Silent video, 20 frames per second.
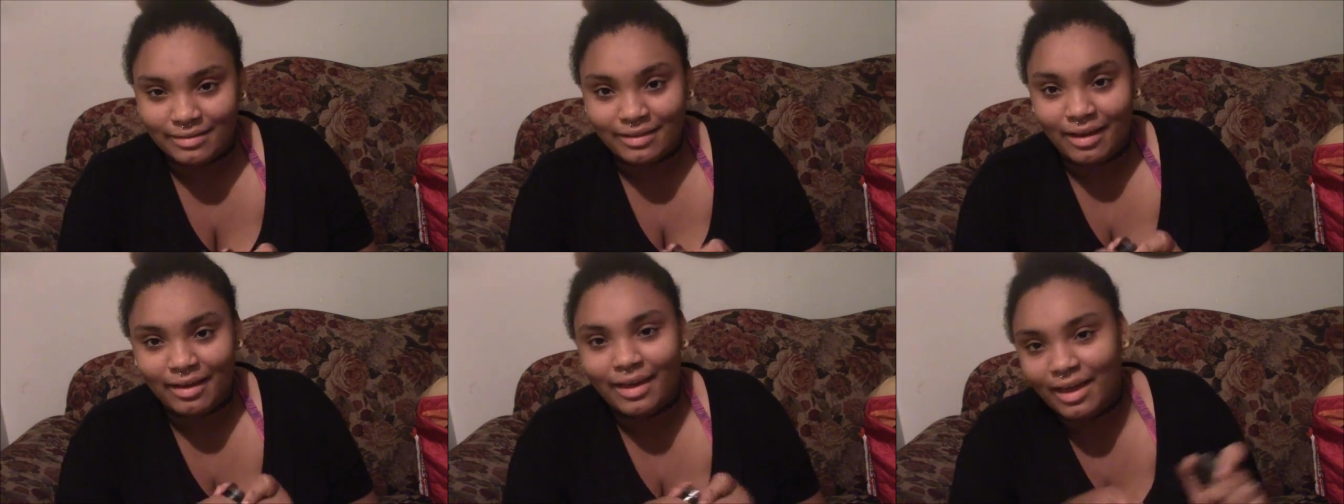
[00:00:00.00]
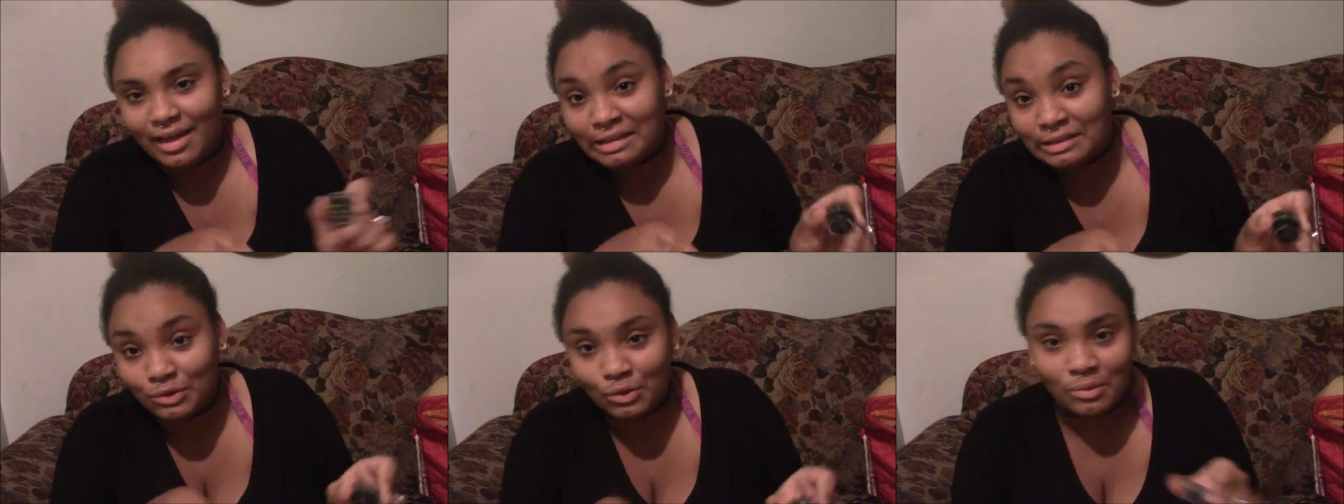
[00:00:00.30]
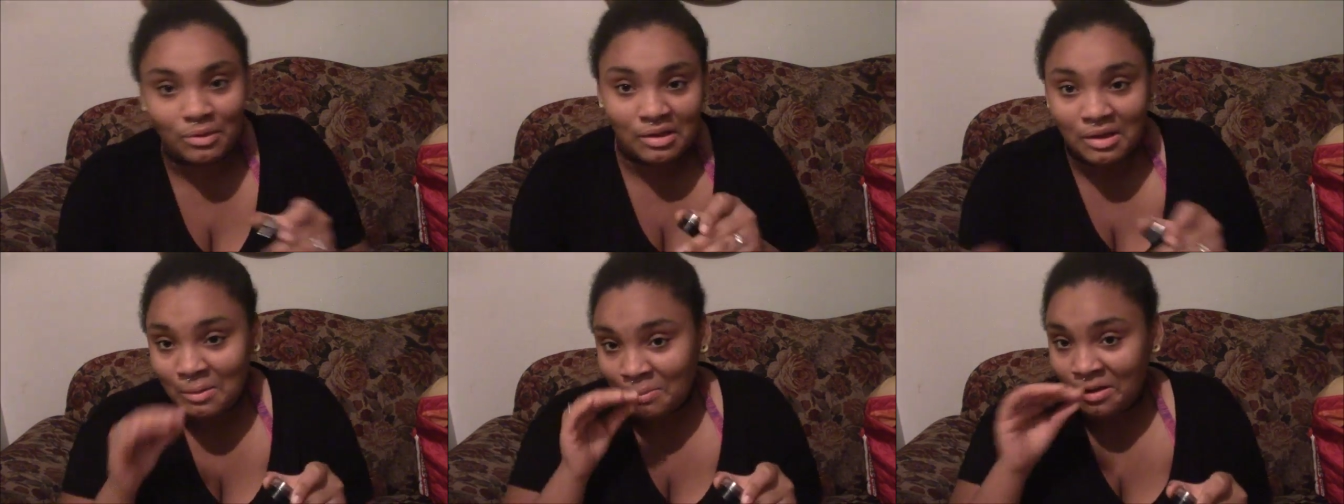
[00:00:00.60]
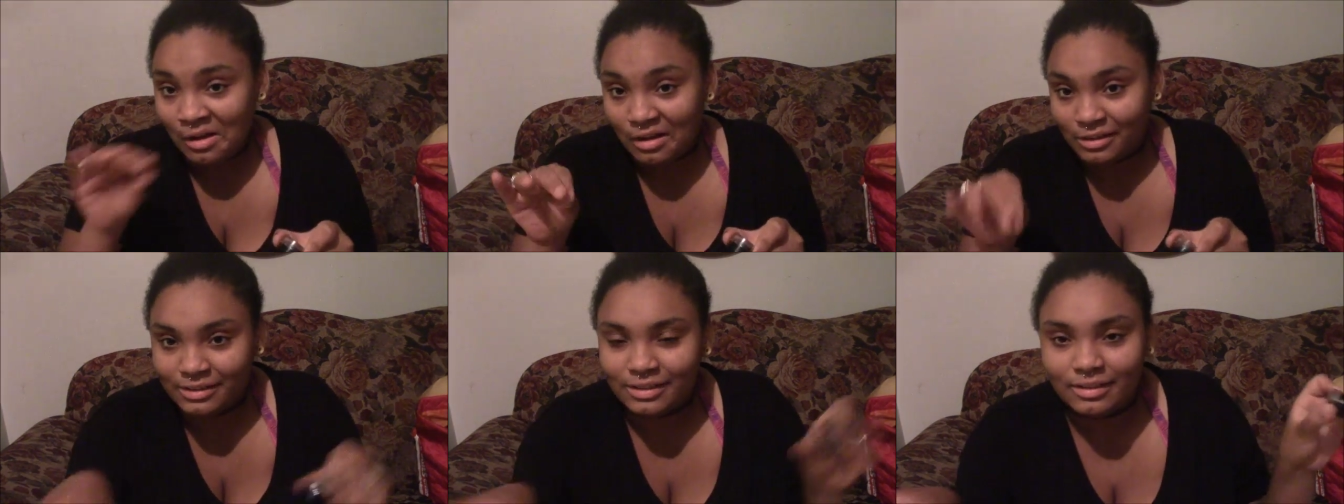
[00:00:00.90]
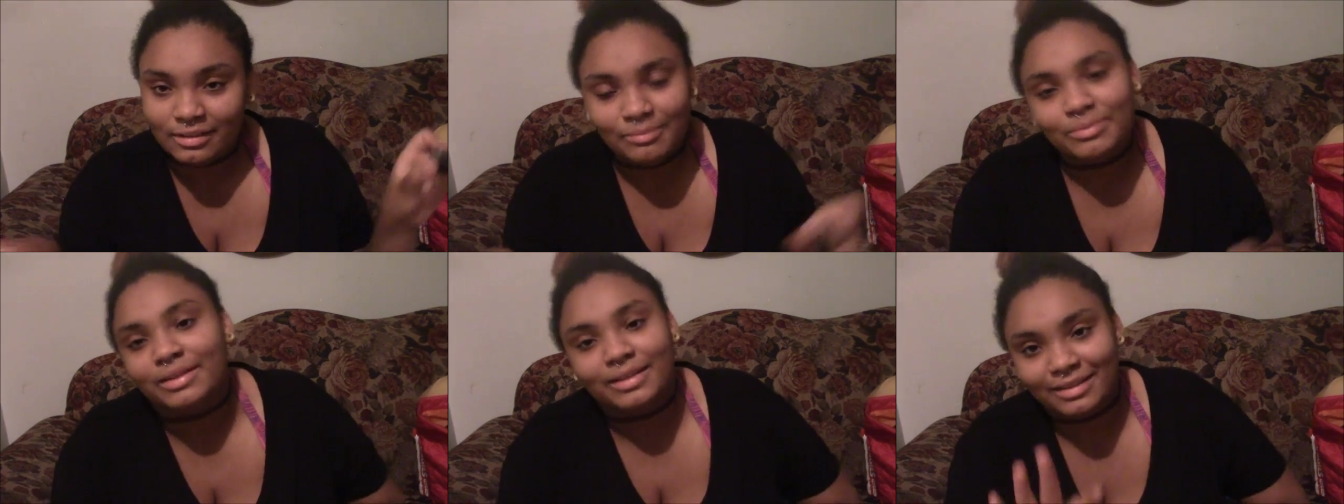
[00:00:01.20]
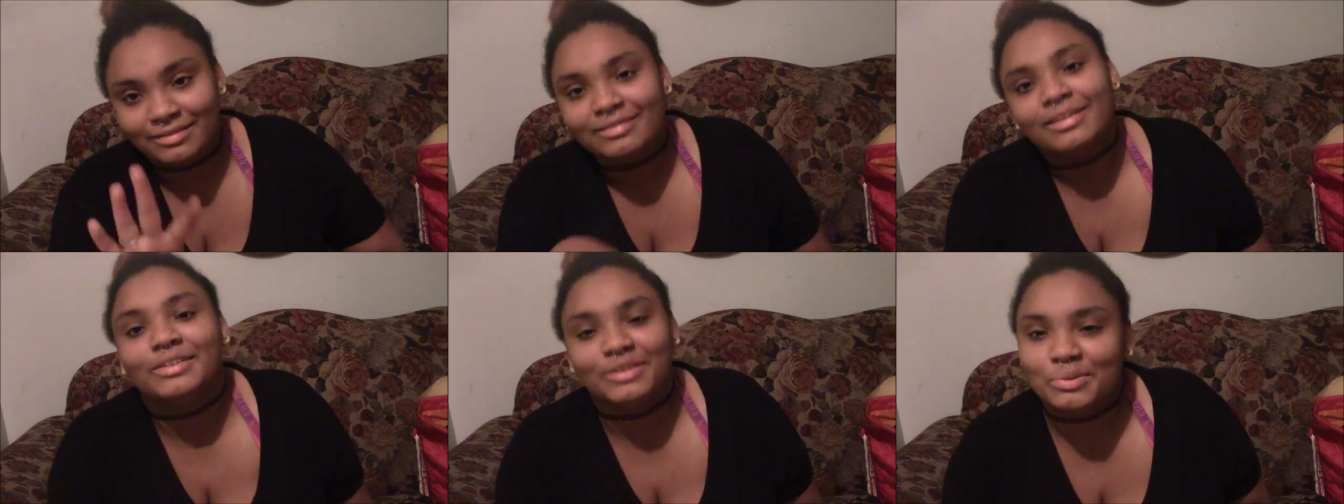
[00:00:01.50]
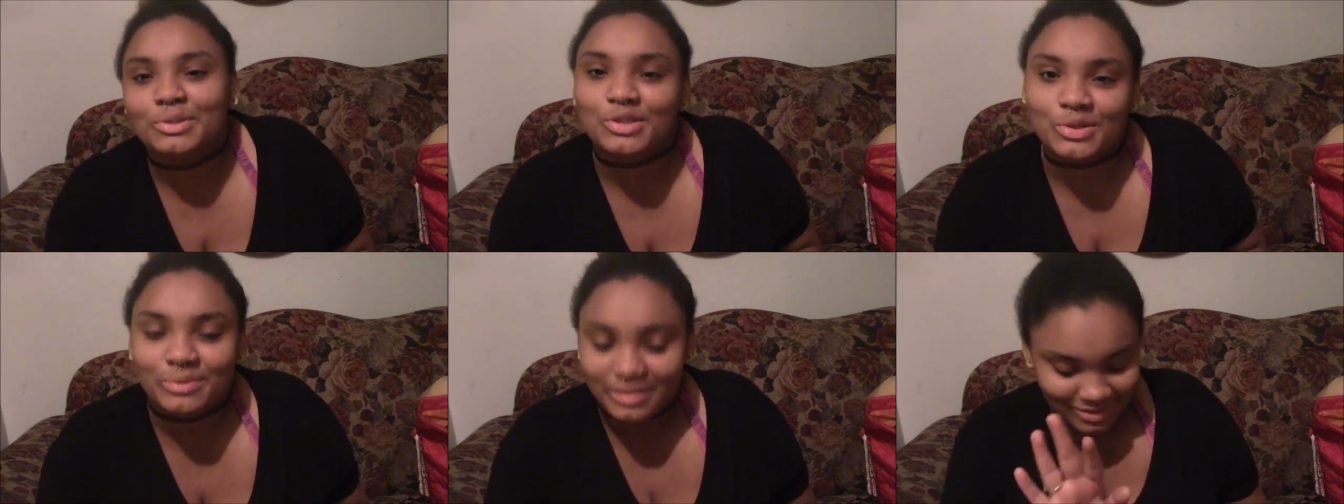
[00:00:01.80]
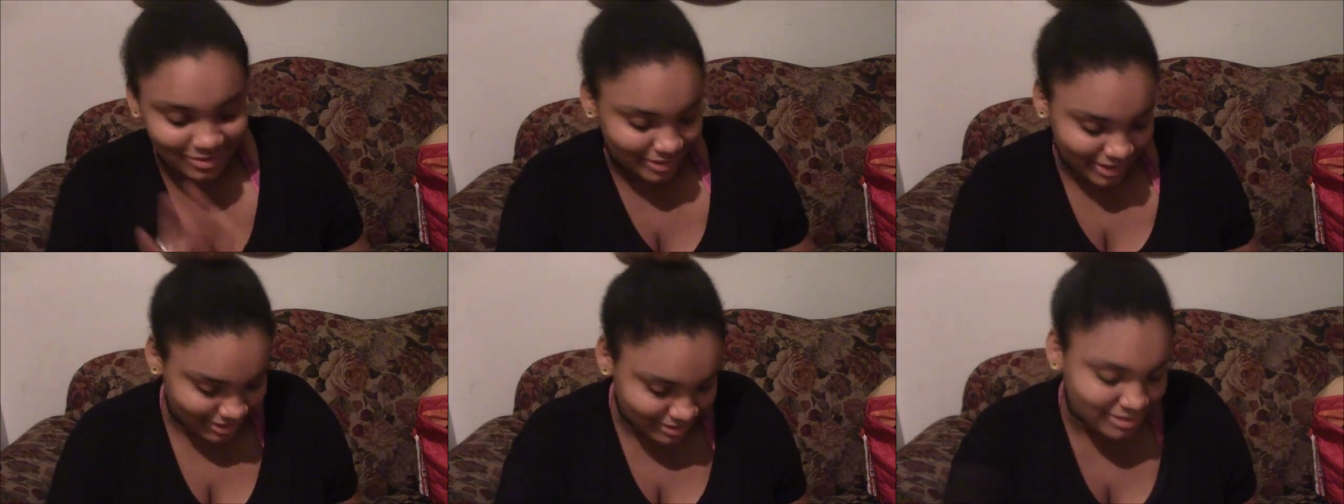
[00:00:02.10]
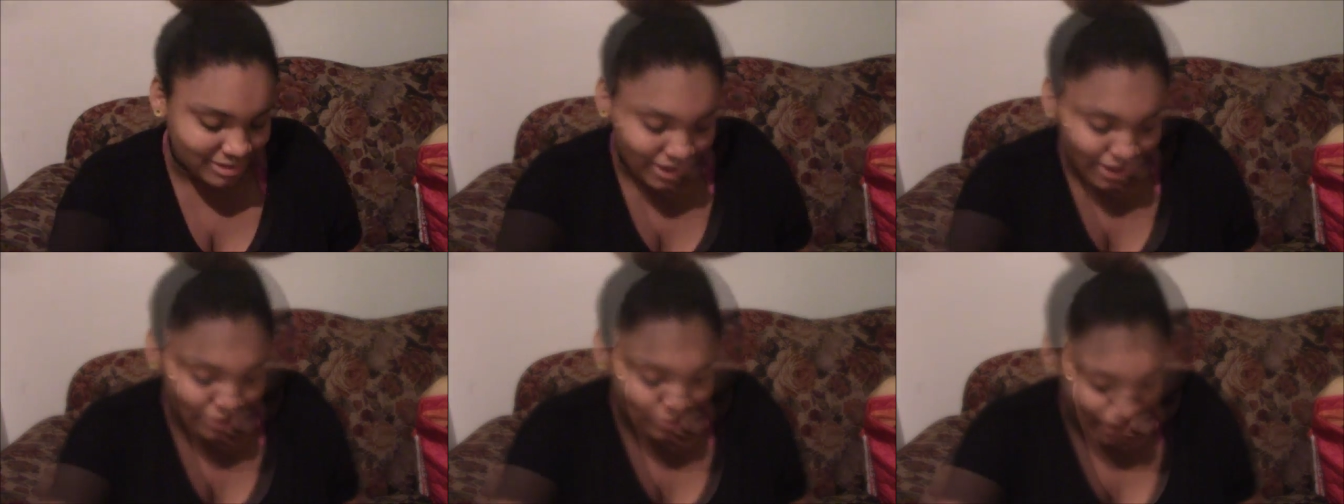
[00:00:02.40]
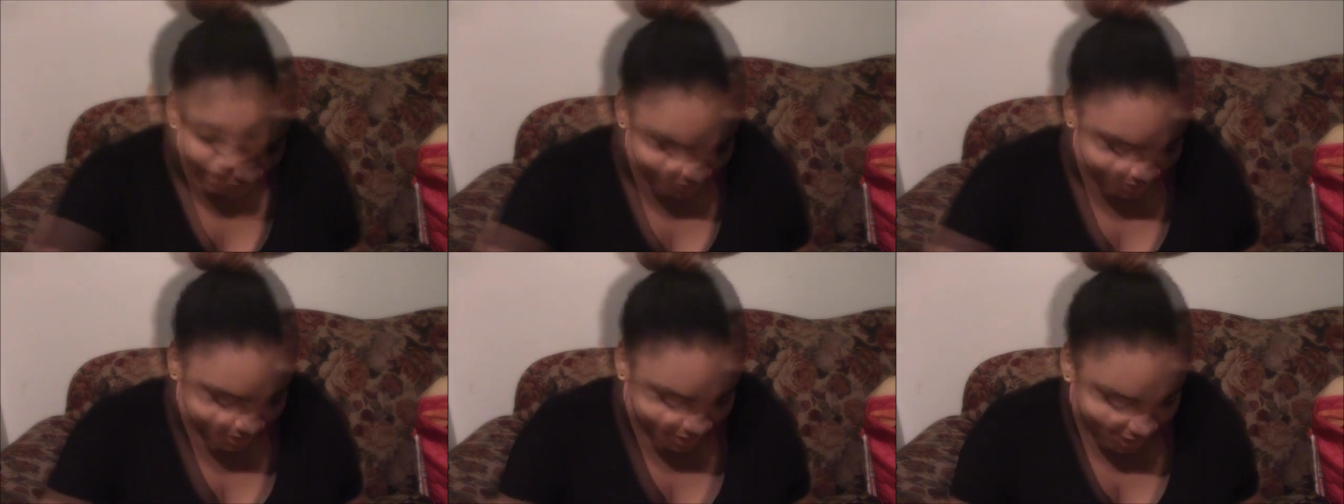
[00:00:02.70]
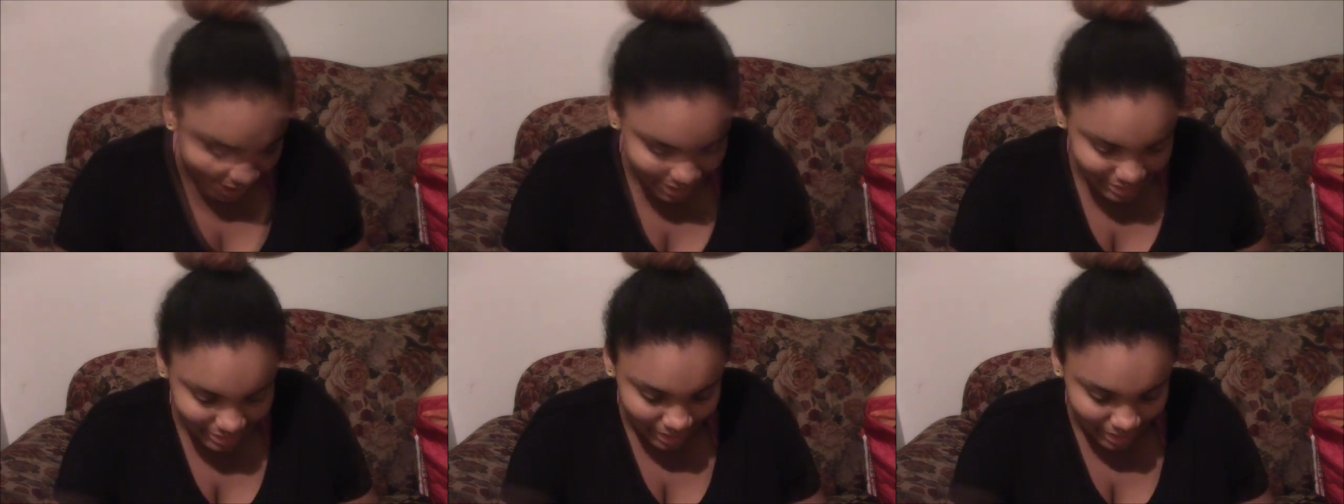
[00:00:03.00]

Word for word: not a little pot. And for the last